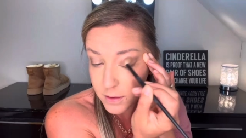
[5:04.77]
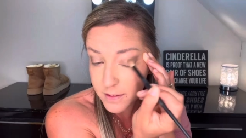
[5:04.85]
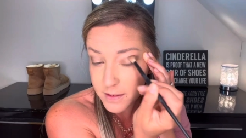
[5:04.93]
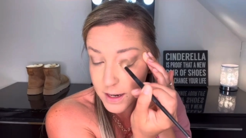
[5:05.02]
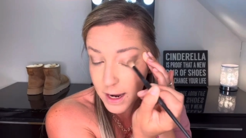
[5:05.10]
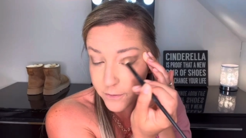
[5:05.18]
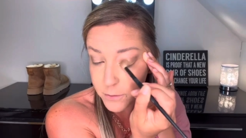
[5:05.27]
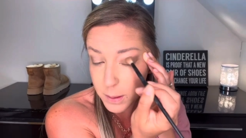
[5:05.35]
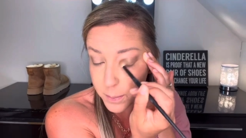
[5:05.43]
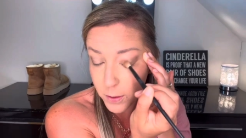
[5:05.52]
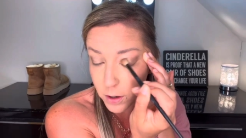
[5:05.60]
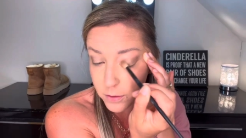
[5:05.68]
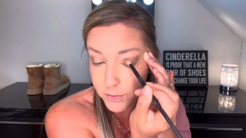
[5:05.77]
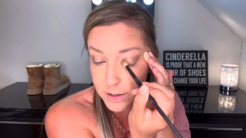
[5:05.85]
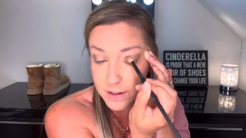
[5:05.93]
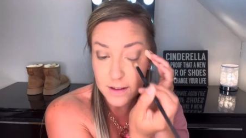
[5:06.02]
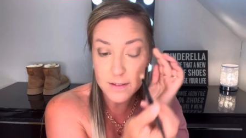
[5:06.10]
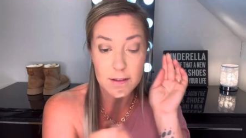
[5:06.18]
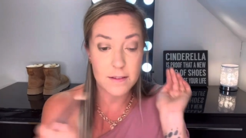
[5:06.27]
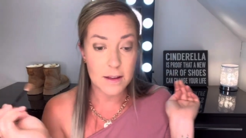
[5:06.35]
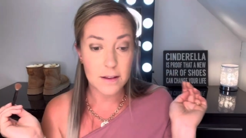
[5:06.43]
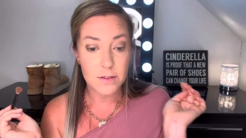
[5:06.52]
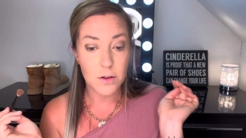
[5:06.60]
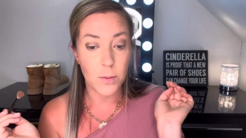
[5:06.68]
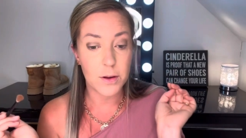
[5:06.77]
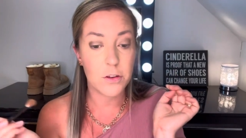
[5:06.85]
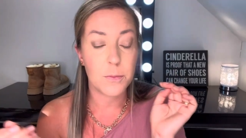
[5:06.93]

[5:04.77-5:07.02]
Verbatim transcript: Doesn't have to be perfect, as this is going to